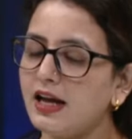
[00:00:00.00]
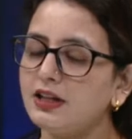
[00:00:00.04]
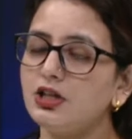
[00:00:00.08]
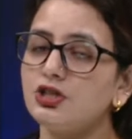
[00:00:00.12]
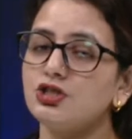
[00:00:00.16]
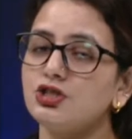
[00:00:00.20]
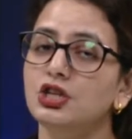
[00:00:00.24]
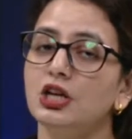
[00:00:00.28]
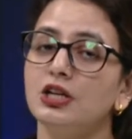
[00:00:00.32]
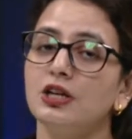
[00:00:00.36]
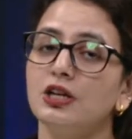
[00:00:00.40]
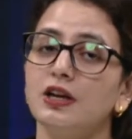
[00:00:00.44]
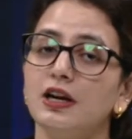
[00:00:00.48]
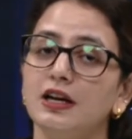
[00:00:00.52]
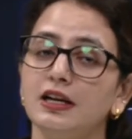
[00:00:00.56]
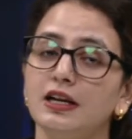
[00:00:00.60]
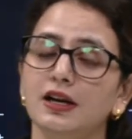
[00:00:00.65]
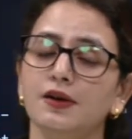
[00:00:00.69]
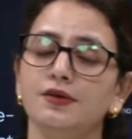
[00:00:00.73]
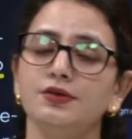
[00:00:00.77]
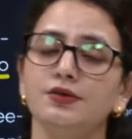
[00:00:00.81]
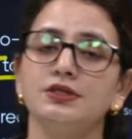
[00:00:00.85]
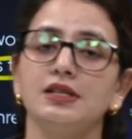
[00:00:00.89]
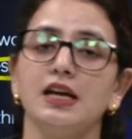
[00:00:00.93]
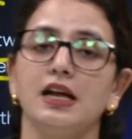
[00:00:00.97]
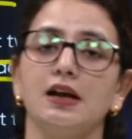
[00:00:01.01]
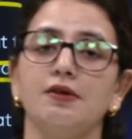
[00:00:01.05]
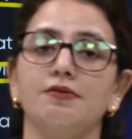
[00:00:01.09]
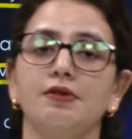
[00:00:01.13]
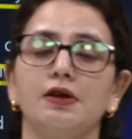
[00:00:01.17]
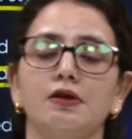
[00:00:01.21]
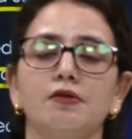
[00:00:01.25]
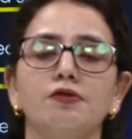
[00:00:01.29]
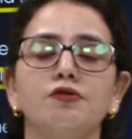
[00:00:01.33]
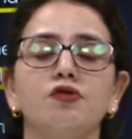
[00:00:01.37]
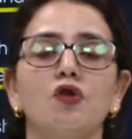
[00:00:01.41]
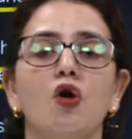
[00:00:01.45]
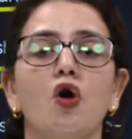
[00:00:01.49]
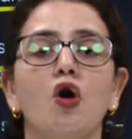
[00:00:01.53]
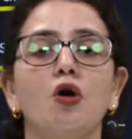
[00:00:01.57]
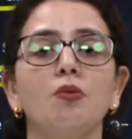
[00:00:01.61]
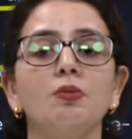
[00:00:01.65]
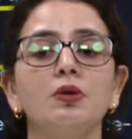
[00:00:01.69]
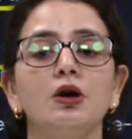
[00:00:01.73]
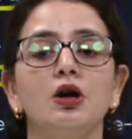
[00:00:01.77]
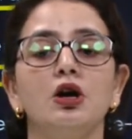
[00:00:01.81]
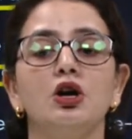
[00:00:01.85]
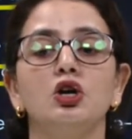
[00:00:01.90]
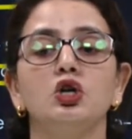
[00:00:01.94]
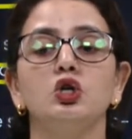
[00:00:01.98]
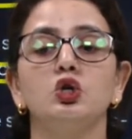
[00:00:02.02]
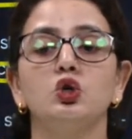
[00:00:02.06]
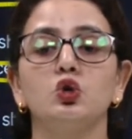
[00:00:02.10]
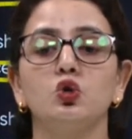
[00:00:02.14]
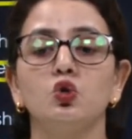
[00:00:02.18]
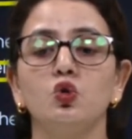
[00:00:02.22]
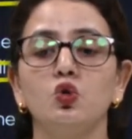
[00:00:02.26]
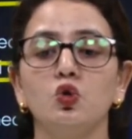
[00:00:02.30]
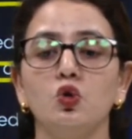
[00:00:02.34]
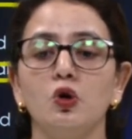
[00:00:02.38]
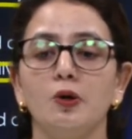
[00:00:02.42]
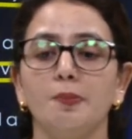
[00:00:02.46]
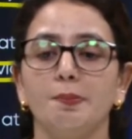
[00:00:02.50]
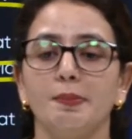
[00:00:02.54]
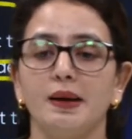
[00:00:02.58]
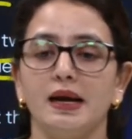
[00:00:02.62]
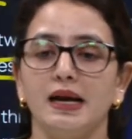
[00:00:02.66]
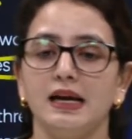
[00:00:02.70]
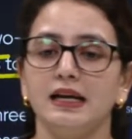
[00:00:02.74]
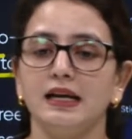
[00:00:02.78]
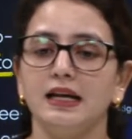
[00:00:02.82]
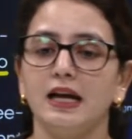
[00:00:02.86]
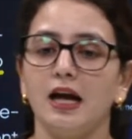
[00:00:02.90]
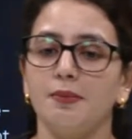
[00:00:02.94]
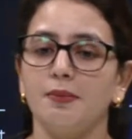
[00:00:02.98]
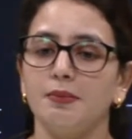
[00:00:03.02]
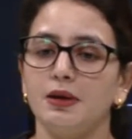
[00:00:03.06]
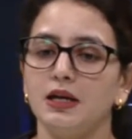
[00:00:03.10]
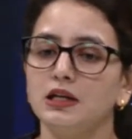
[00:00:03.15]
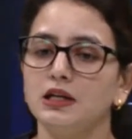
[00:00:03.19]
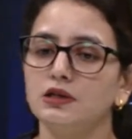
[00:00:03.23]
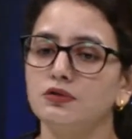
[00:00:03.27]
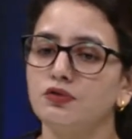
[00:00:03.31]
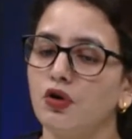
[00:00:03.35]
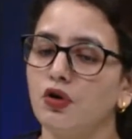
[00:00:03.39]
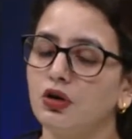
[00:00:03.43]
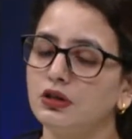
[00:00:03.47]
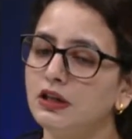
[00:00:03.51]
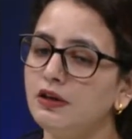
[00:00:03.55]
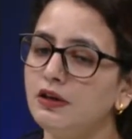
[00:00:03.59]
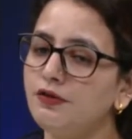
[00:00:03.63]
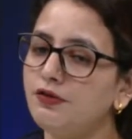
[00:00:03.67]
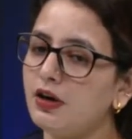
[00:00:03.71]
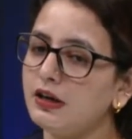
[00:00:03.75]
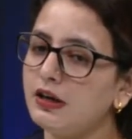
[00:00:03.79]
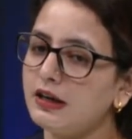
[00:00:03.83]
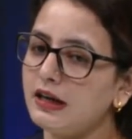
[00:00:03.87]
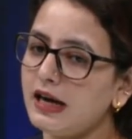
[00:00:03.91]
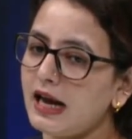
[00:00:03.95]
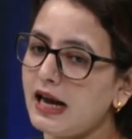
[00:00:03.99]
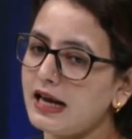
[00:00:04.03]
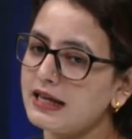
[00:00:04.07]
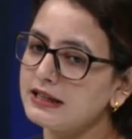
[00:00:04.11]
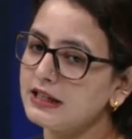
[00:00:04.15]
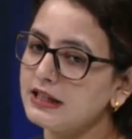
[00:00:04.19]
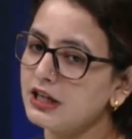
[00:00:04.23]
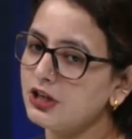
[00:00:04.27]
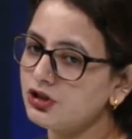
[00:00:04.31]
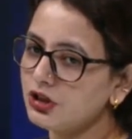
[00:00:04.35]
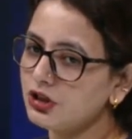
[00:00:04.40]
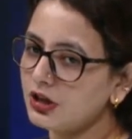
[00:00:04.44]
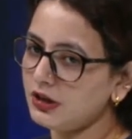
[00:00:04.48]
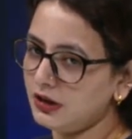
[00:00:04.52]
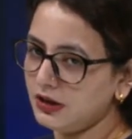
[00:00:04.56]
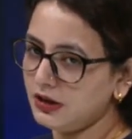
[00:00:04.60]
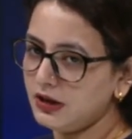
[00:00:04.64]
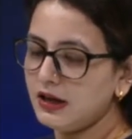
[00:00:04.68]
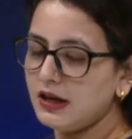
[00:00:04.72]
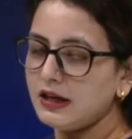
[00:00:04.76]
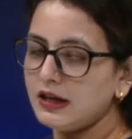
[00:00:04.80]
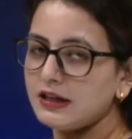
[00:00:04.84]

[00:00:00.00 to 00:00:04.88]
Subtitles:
and the generative cell will form two male gametes for the fertilization.